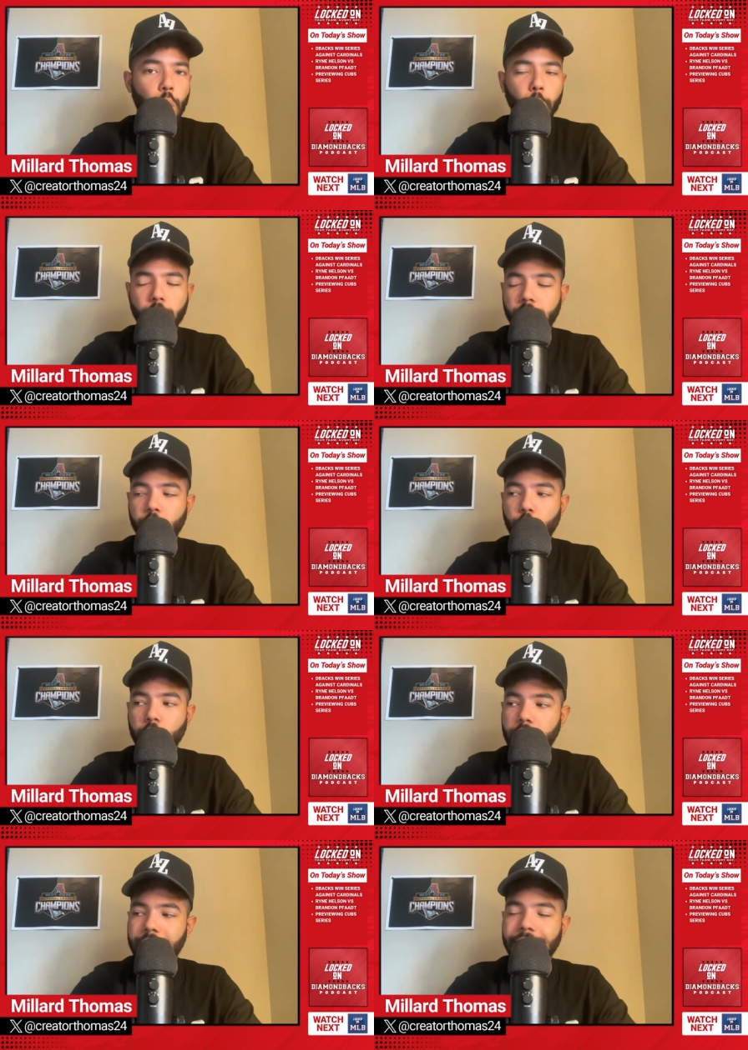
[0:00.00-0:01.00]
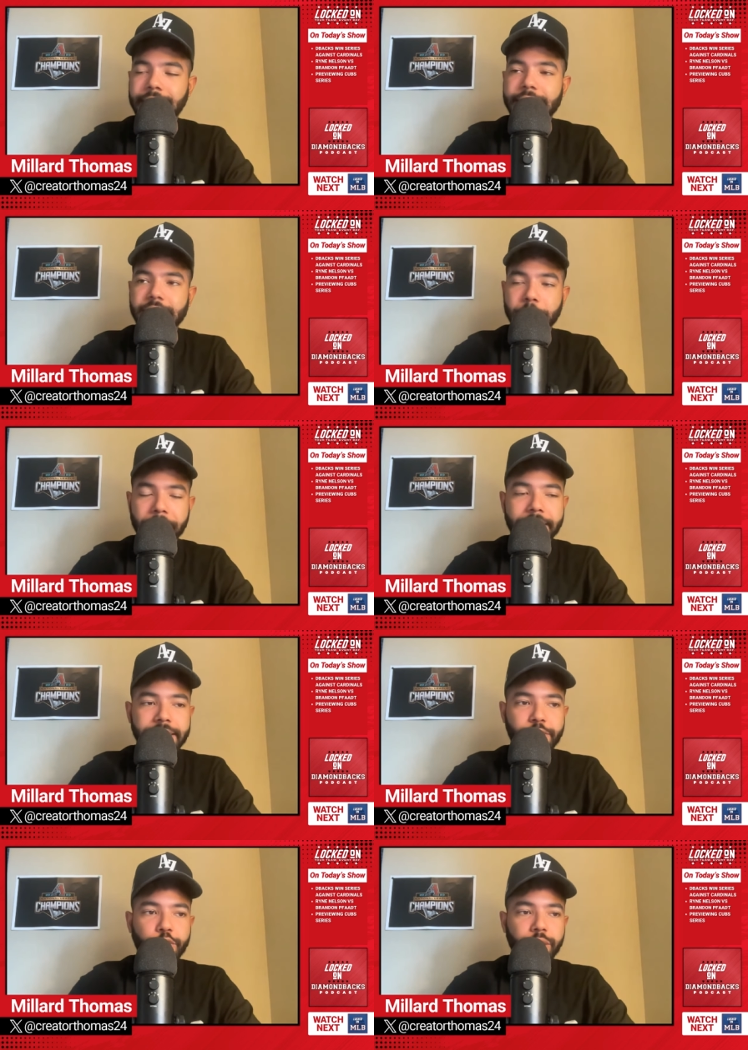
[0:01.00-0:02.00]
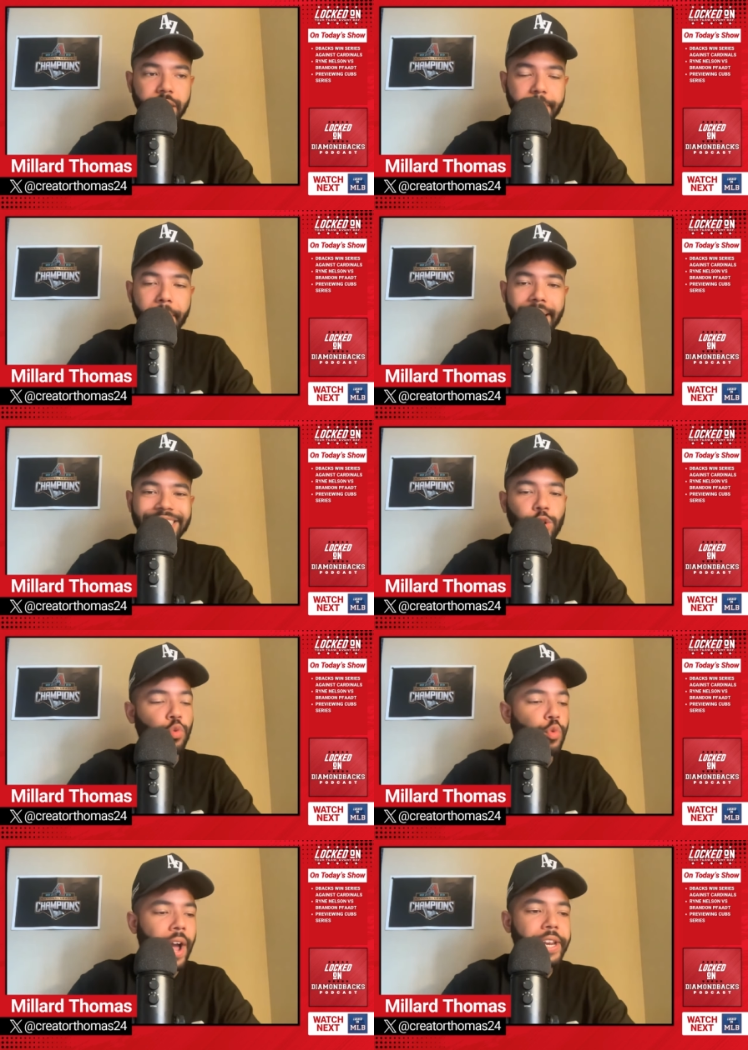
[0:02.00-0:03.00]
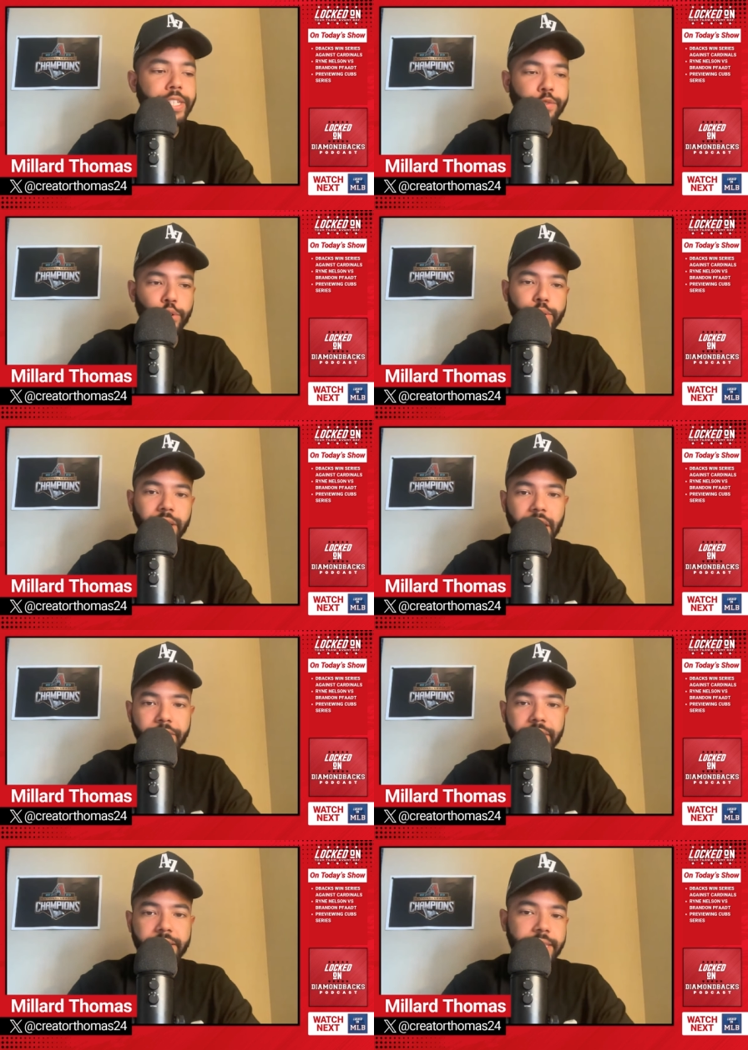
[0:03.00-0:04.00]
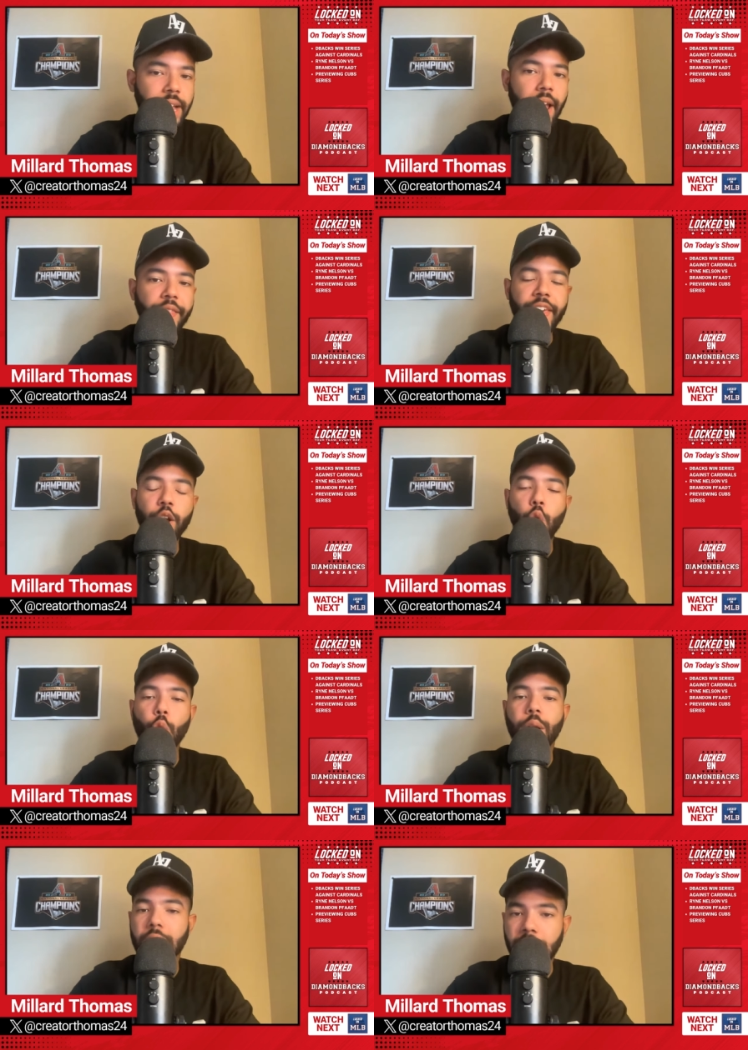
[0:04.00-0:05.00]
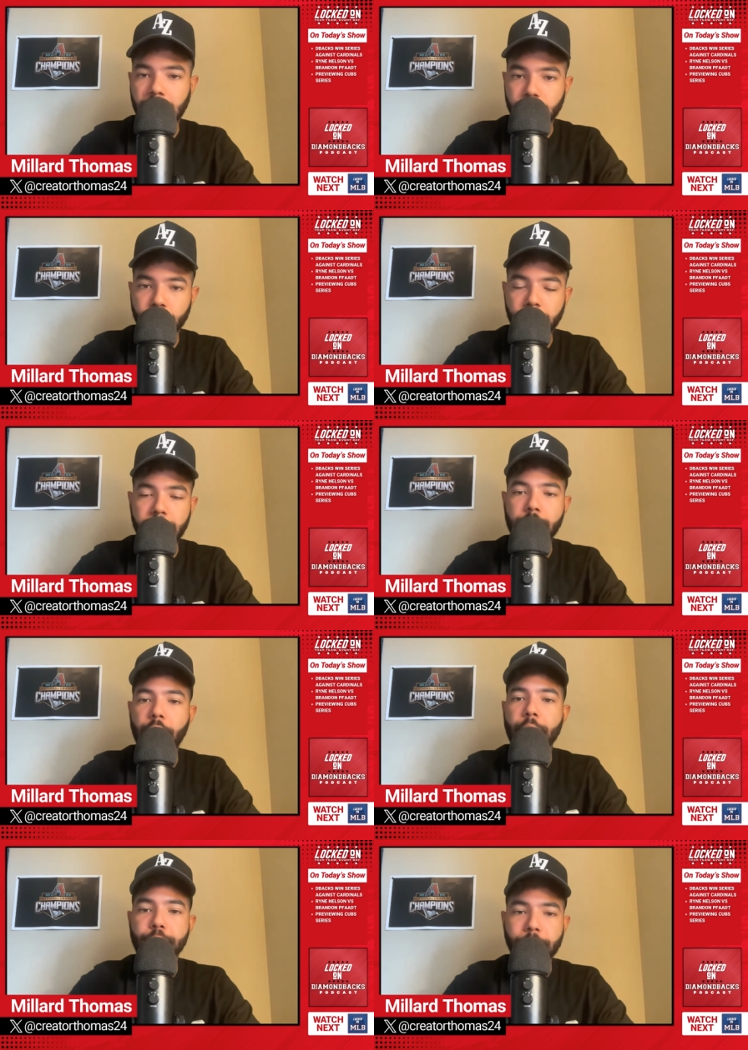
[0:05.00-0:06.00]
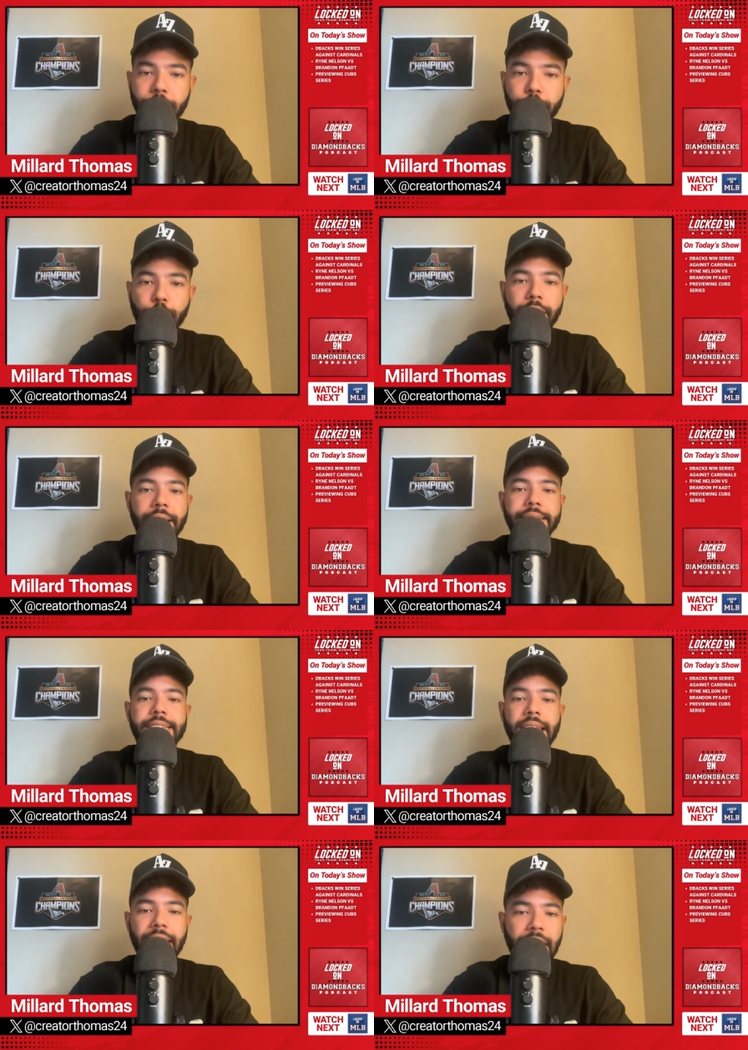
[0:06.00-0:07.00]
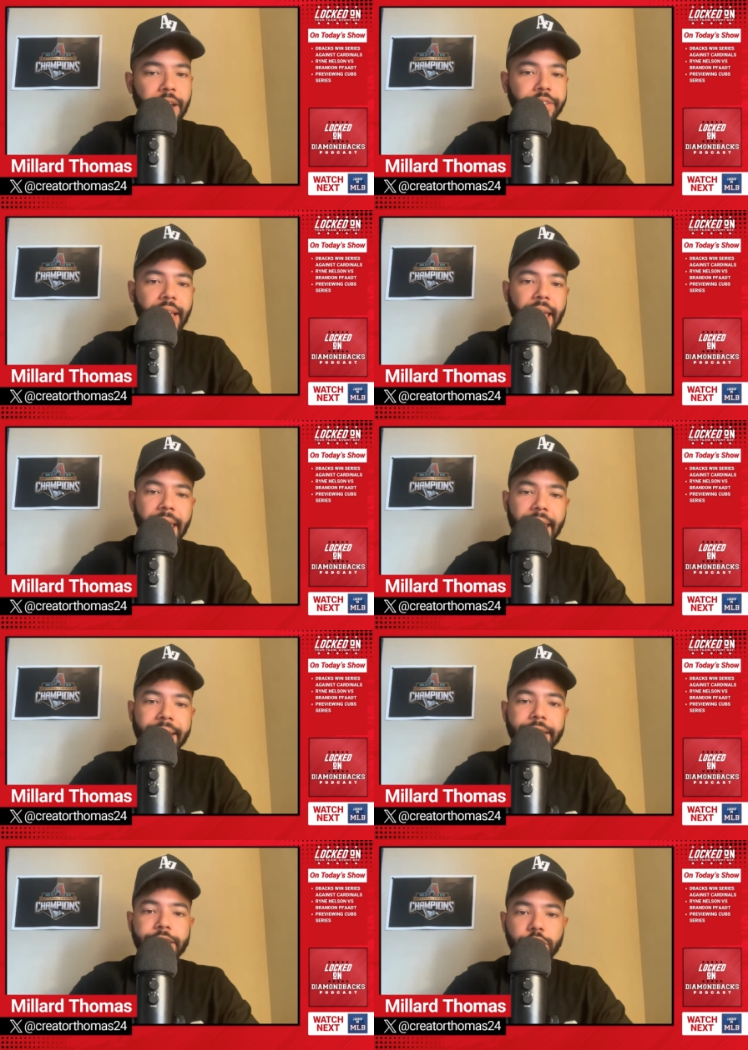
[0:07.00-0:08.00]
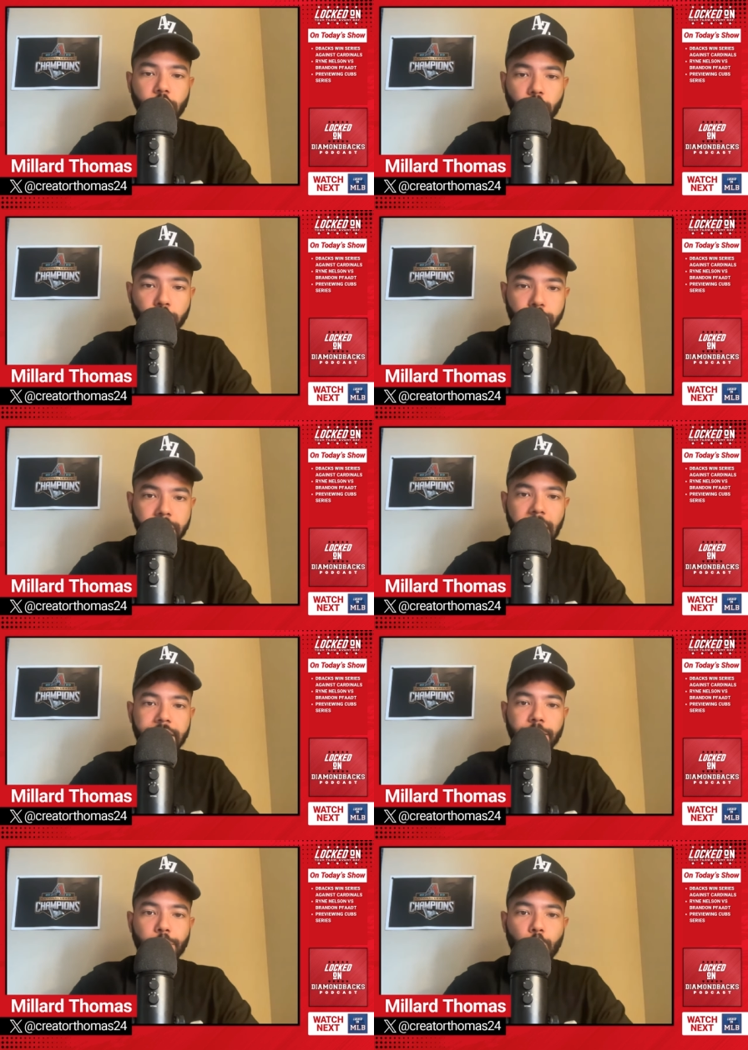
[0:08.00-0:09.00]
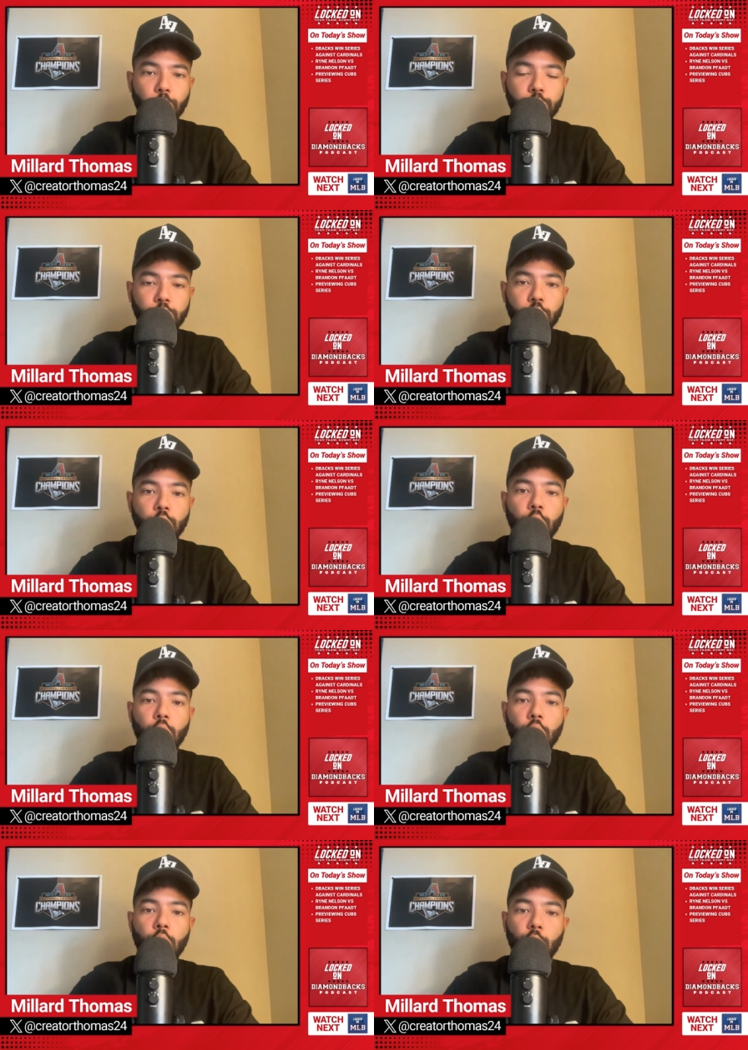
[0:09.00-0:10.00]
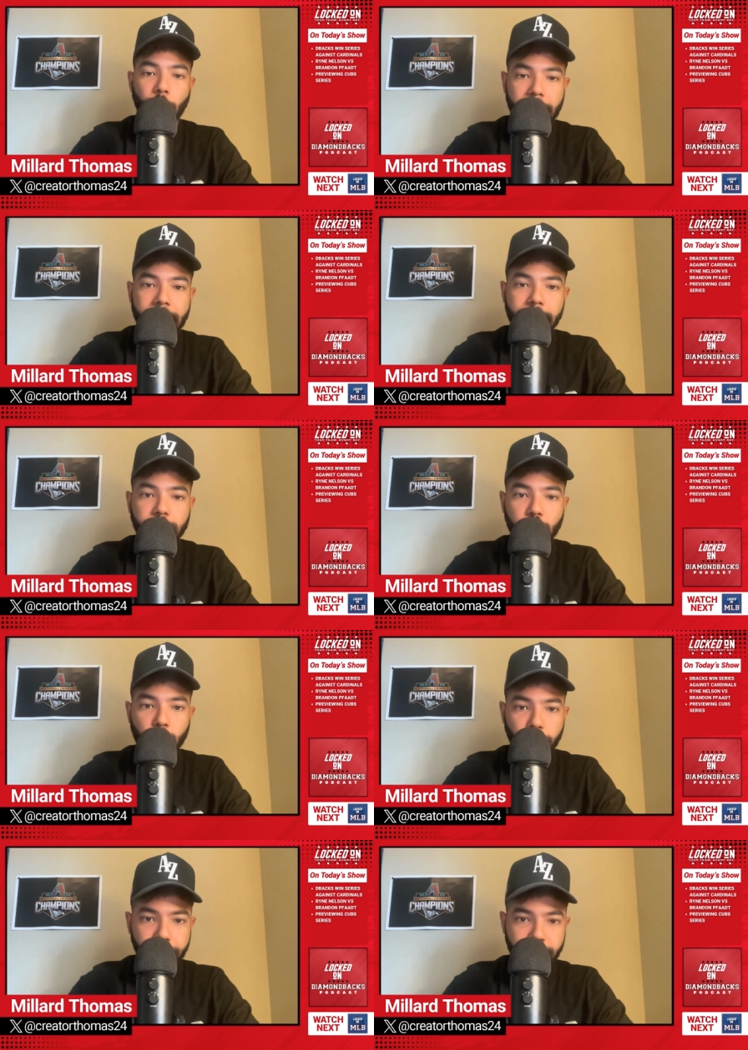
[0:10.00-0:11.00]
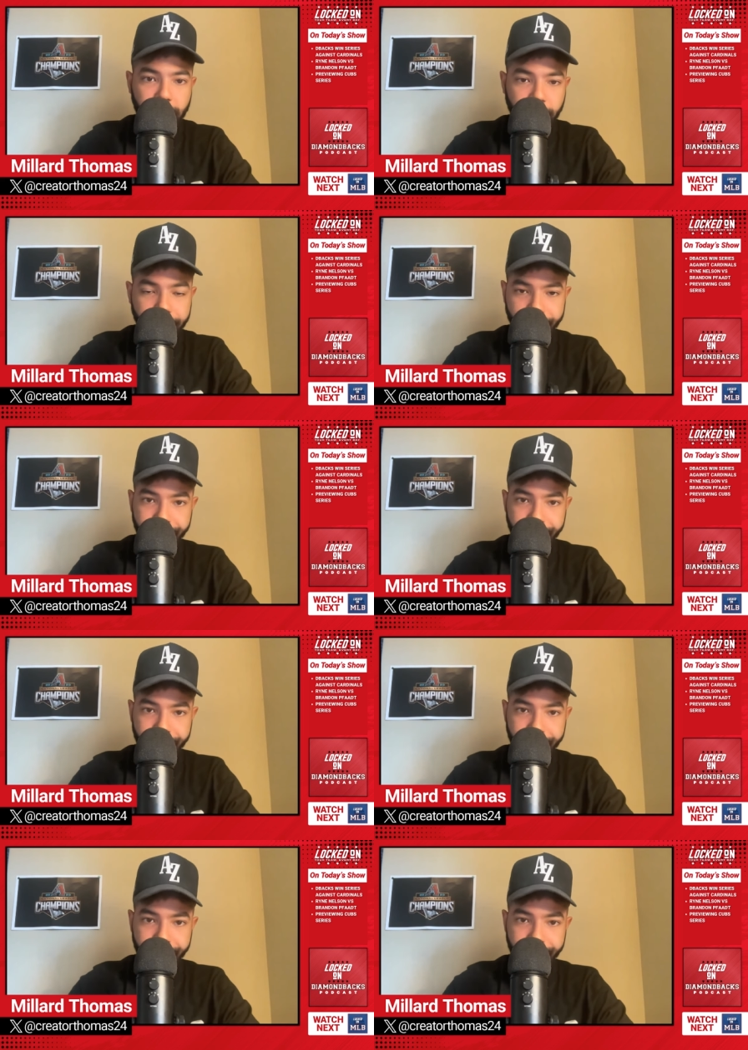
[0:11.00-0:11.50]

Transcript: when you look at the splits for the D-backs, righties versus lefties, they are clearly better against left-handed starters as opposed to right-handed starter pitching.